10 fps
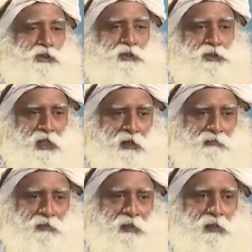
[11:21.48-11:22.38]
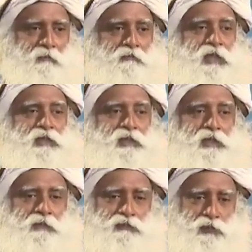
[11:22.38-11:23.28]
yourself,
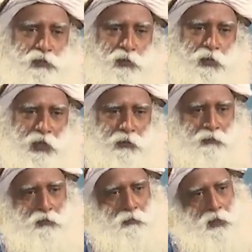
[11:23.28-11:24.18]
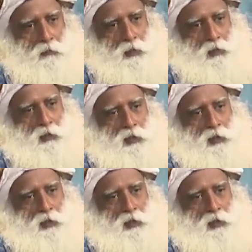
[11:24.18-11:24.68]
mentally if you slow down, you will become little